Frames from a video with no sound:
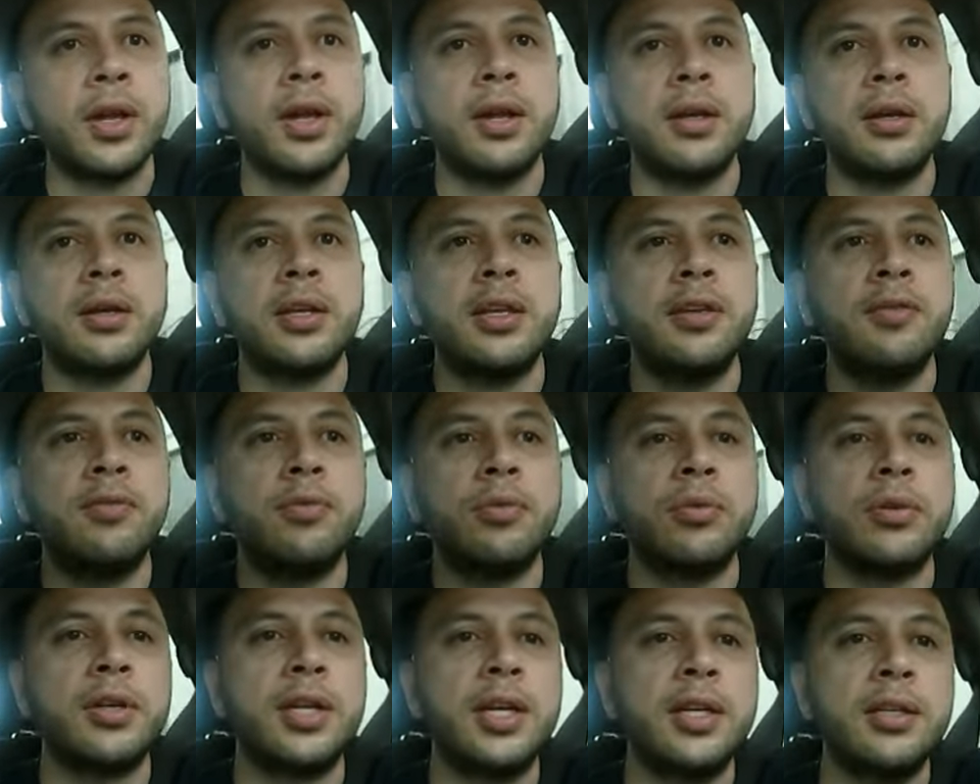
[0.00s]
an
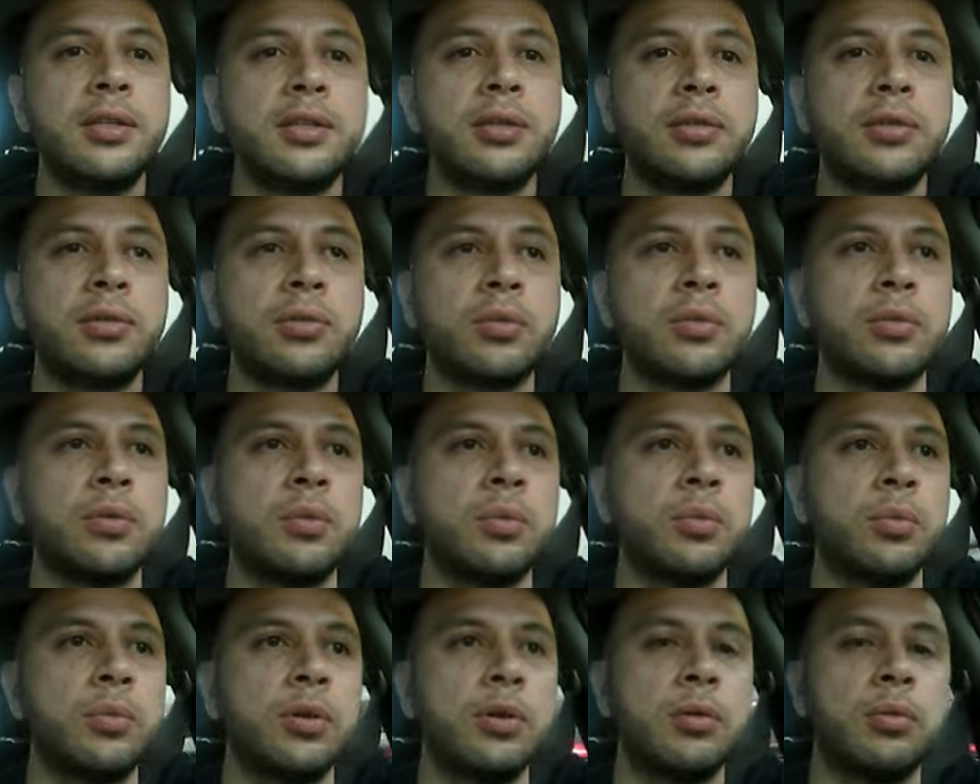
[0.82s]
evil nature to
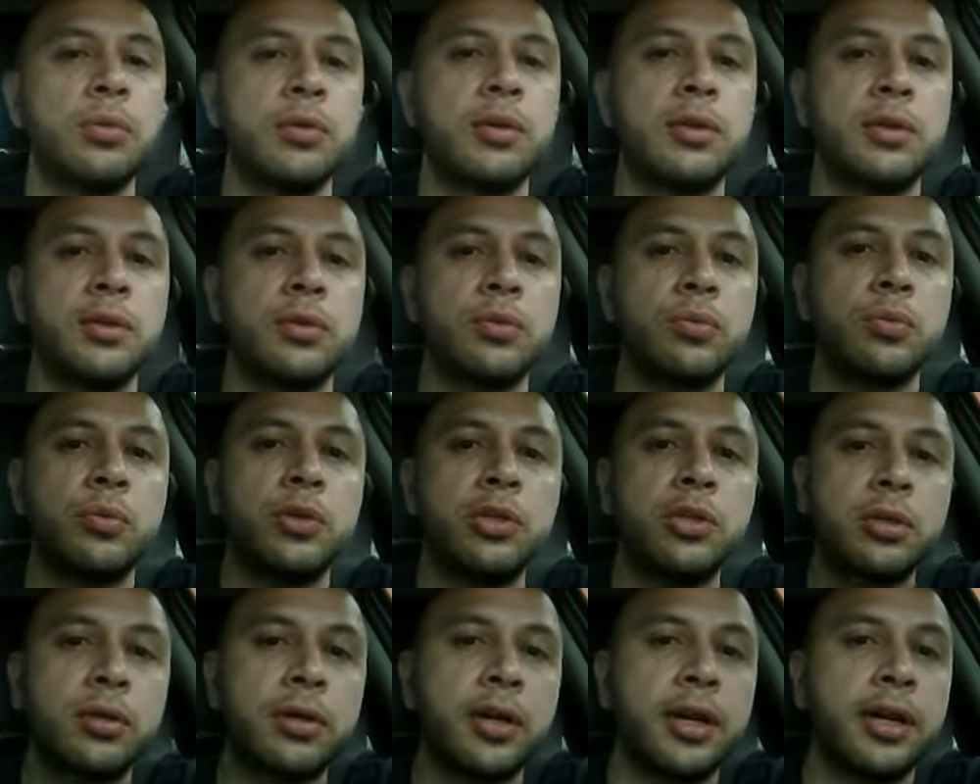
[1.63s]
them with this
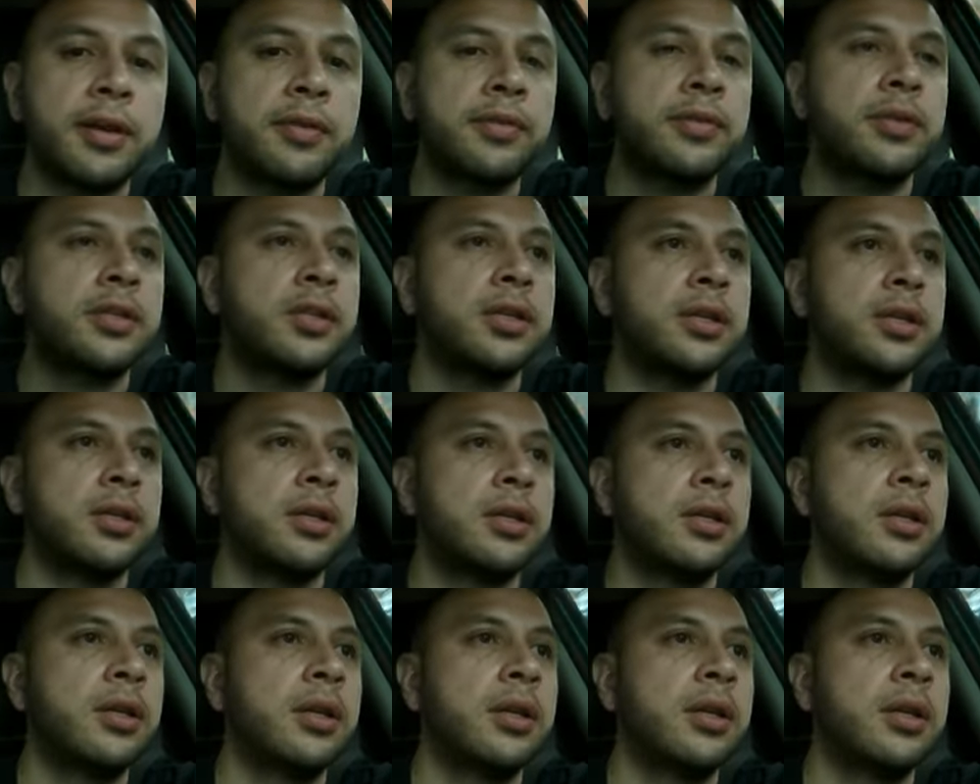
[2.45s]
witchcraft shit,